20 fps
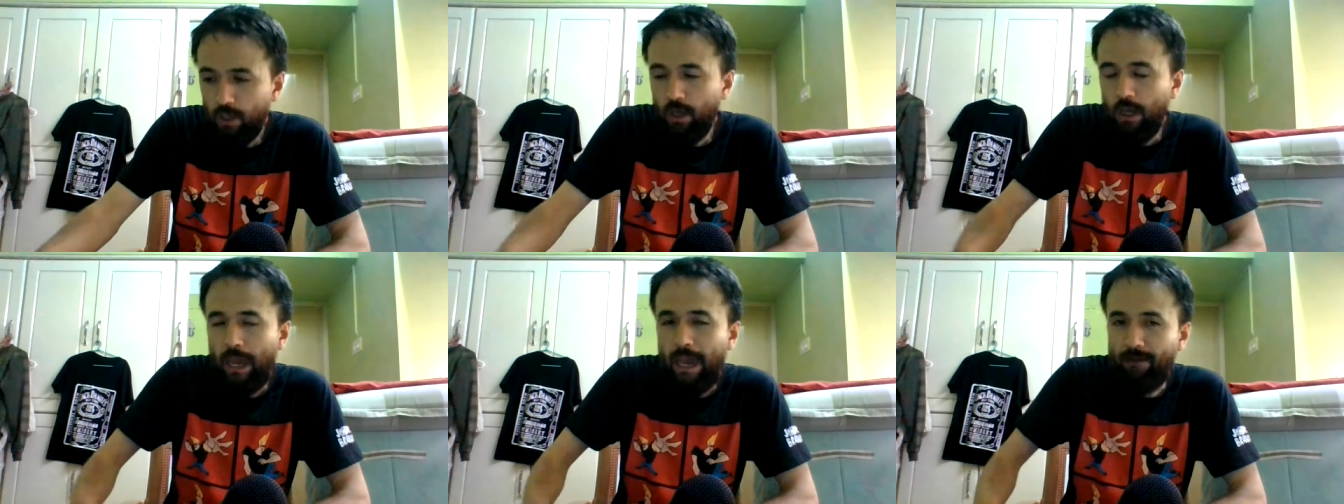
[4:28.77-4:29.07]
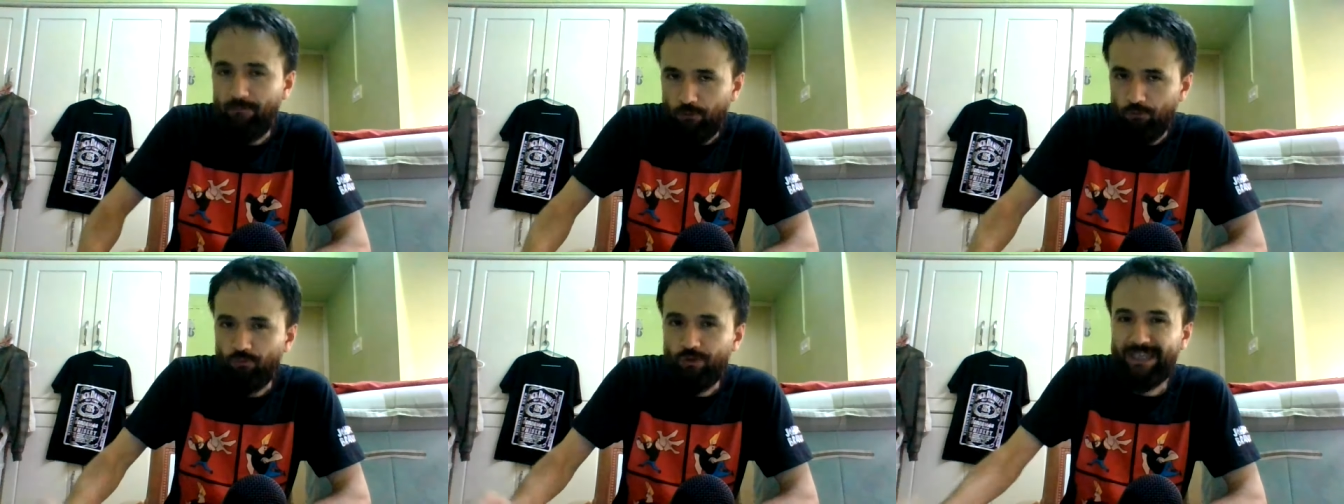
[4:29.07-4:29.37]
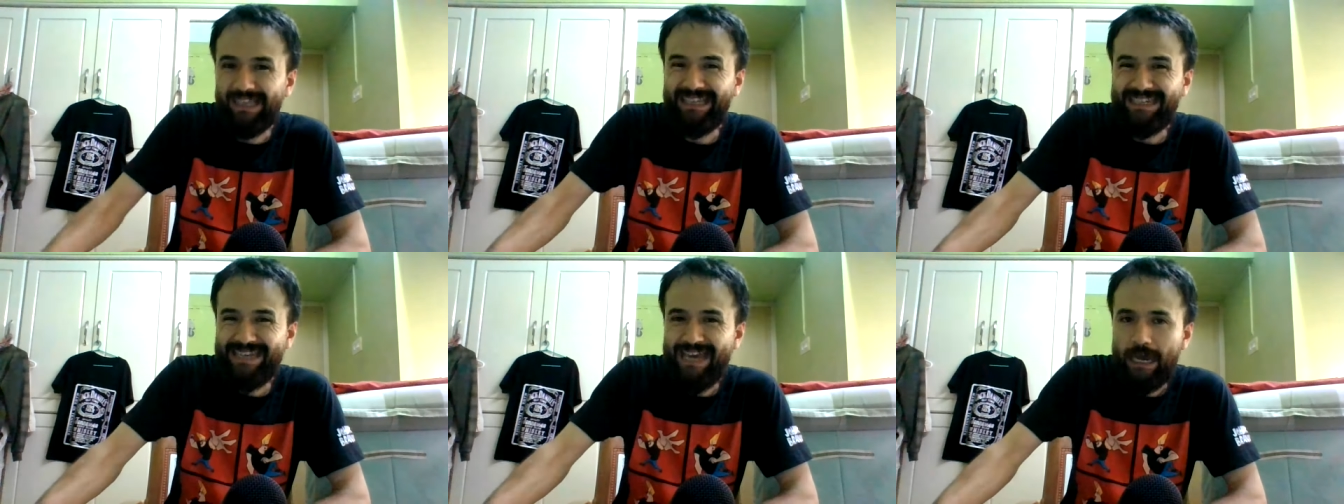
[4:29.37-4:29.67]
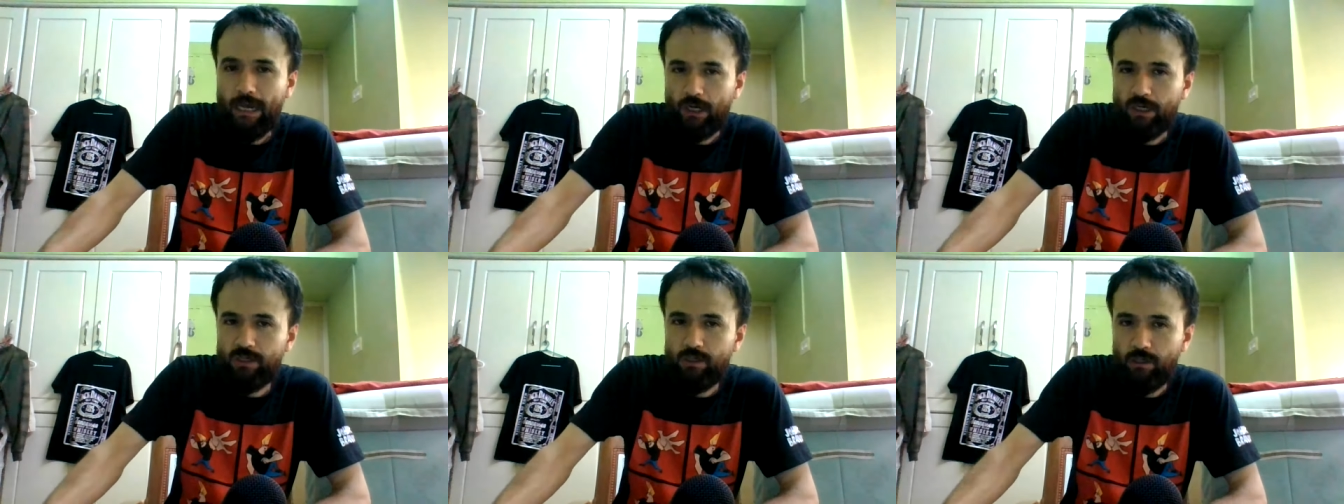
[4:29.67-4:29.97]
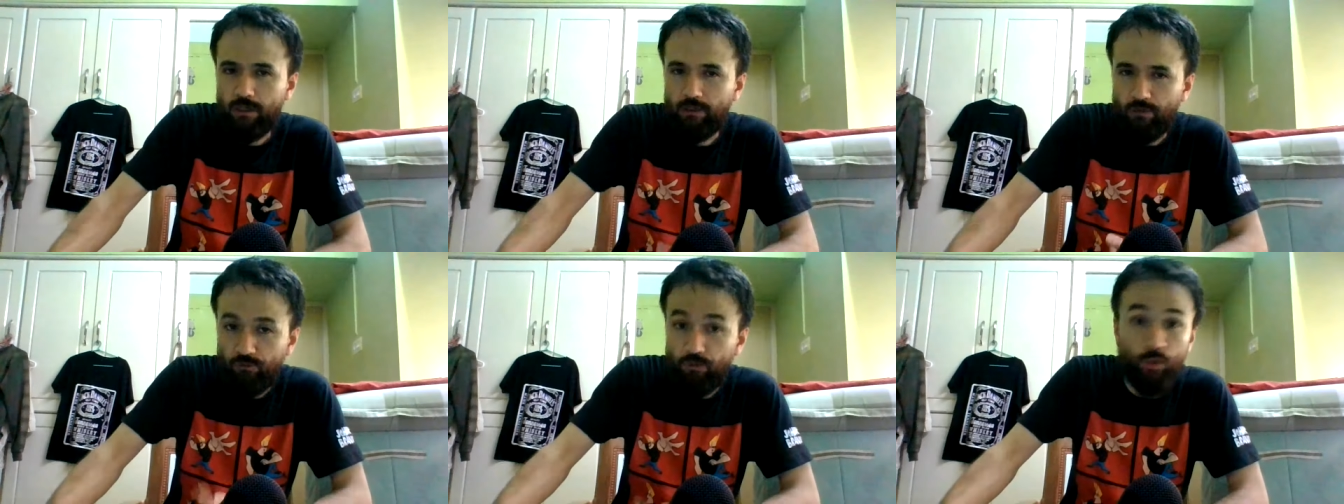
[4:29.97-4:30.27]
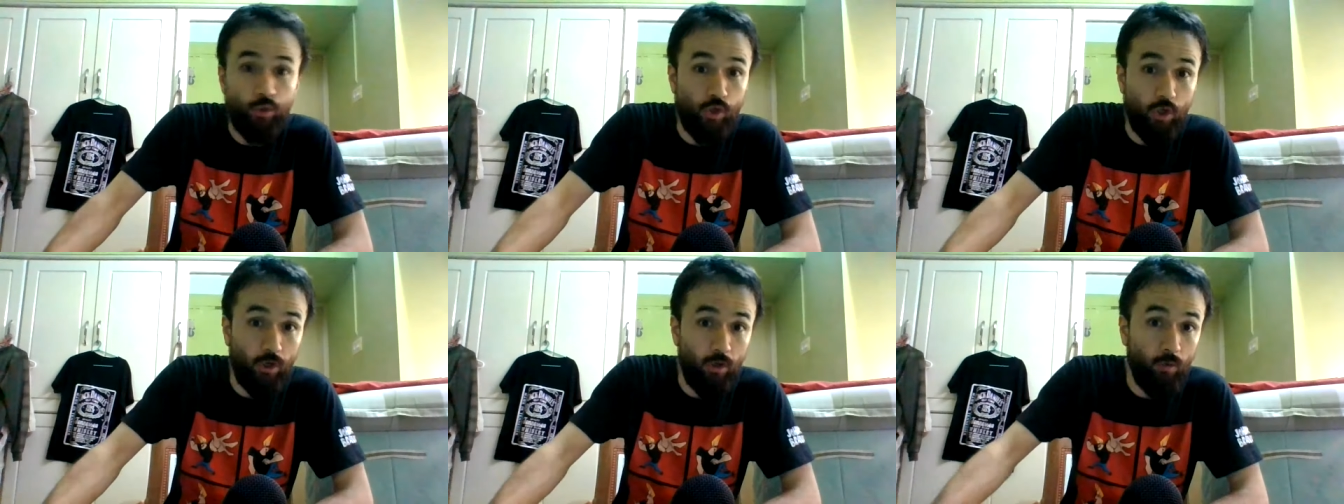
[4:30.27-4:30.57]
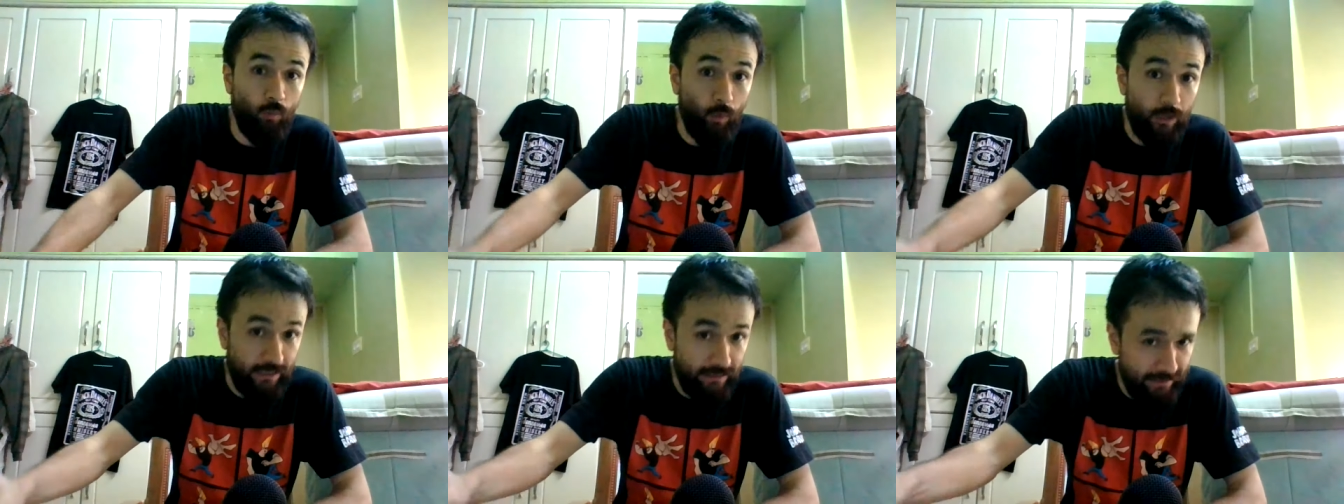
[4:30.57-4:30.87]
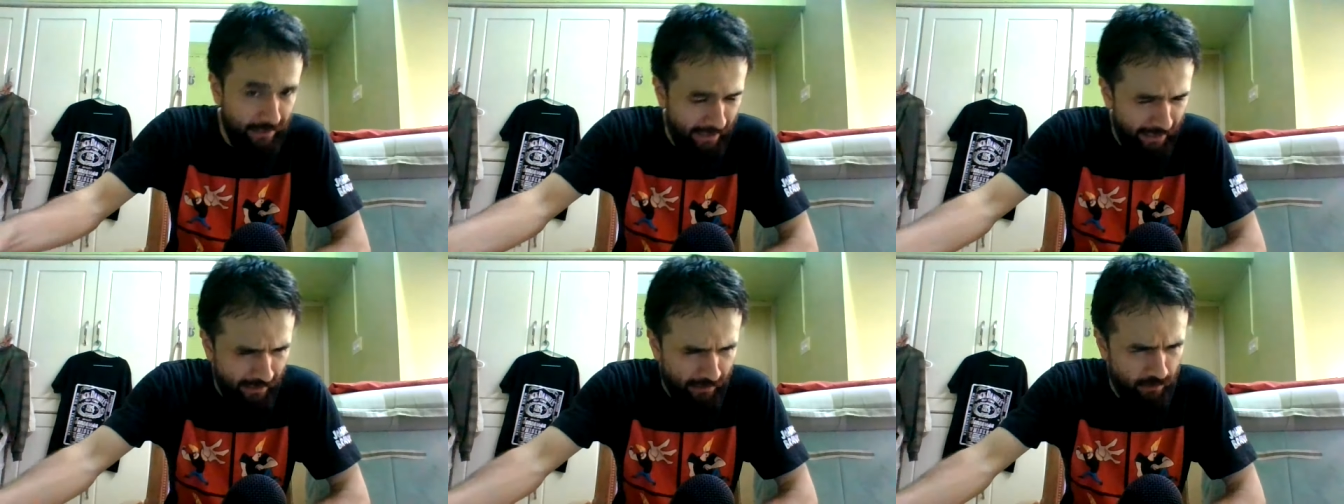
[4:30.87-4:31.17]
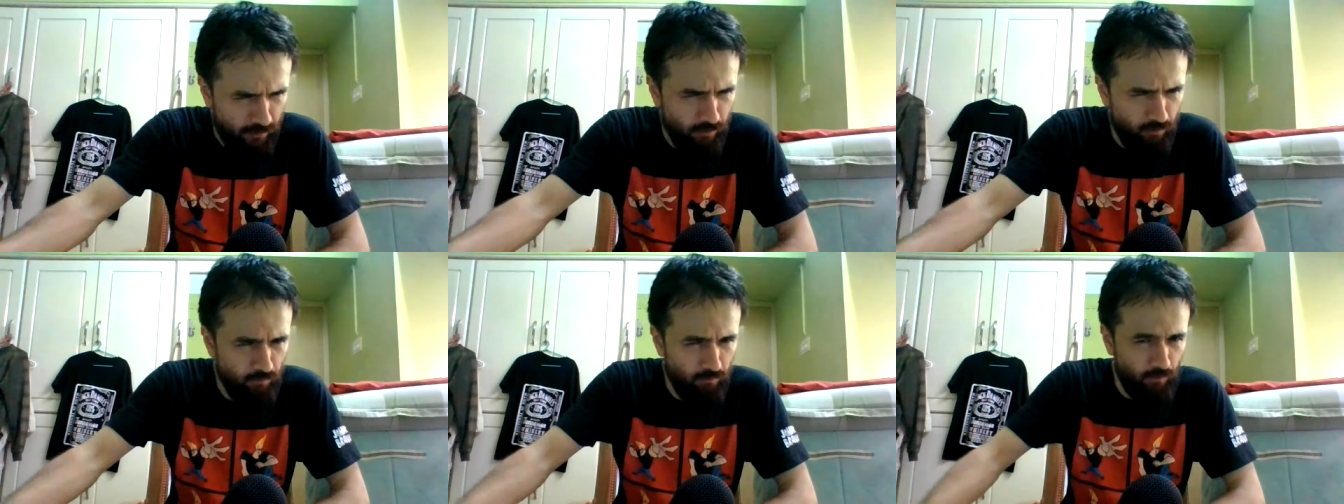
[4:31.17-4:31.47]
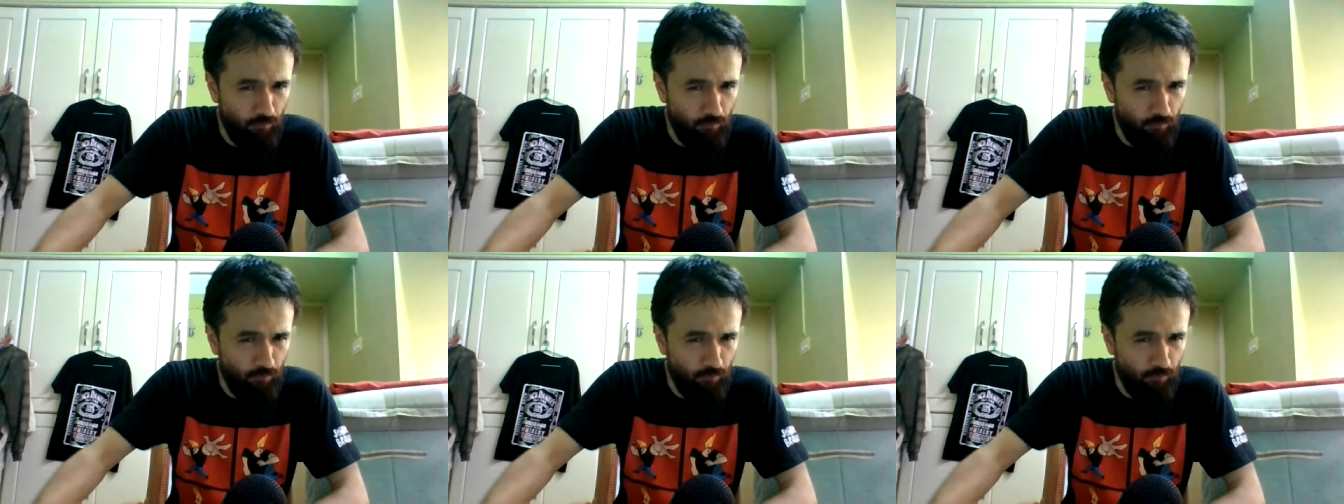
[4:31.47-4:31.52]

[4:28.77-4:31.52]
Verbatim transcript: have a real attack in the future, we can.